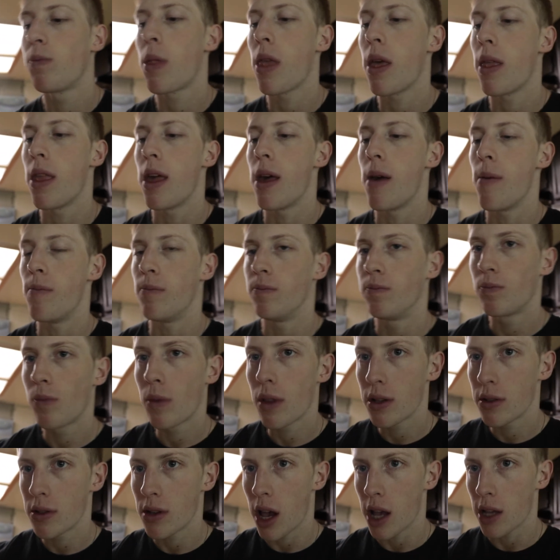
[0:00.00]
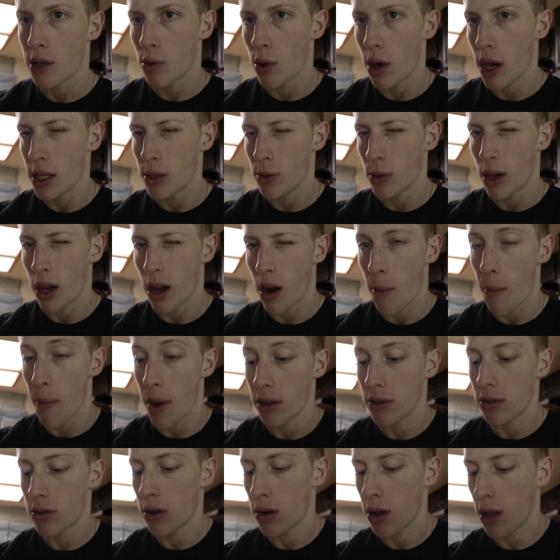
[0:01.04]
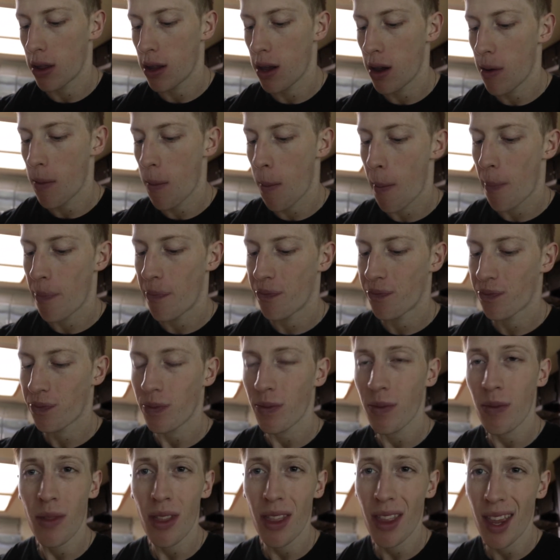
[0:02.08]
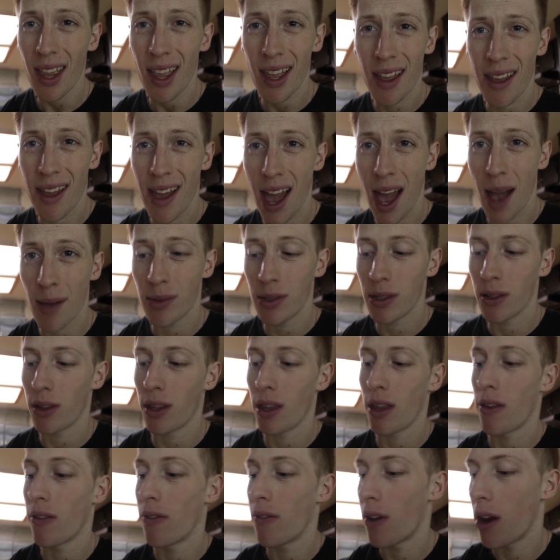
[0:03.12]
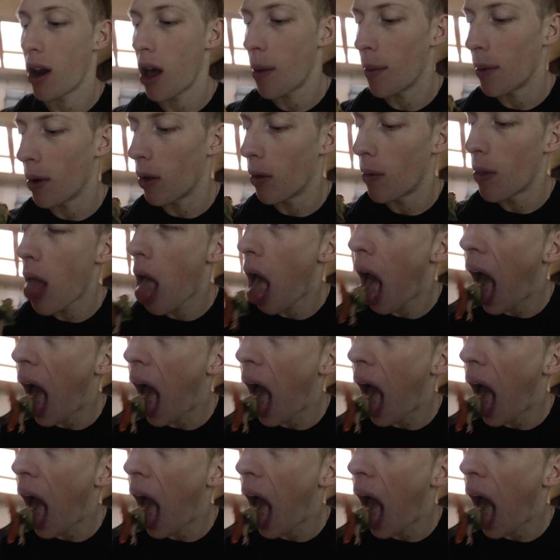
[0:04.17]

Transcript: And then sauce wise, we got our mustard on there. Absolutely phenomenal.